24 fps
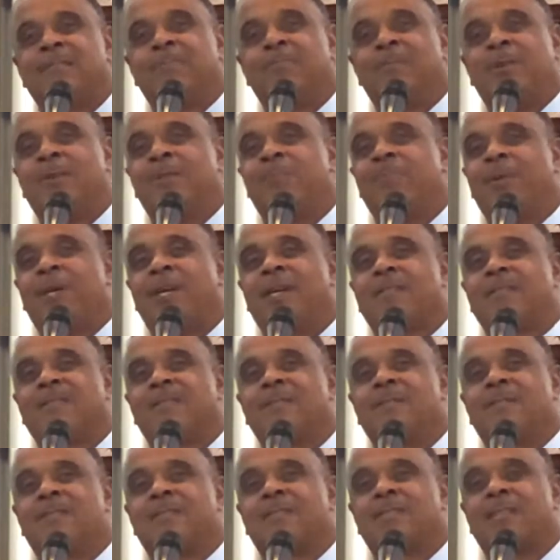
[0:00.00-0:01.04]
my old
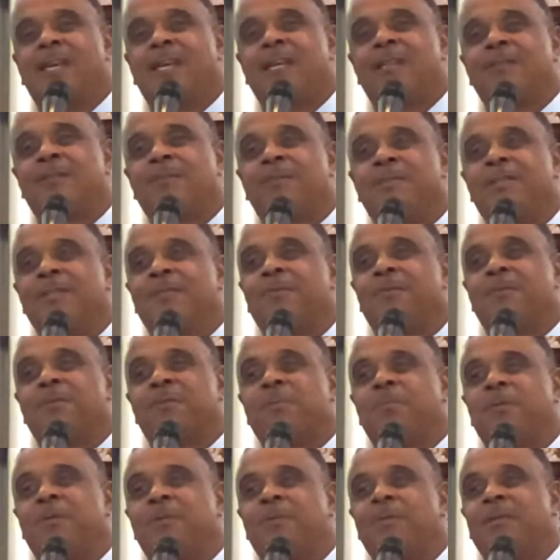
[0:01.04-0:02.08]
pastor saying say, no difference
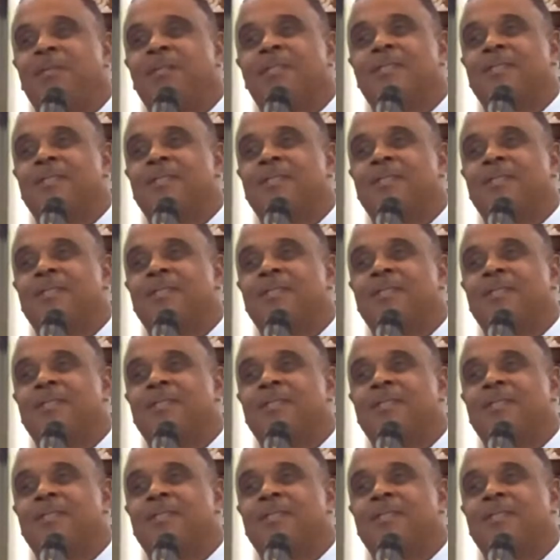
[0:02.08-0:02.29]
between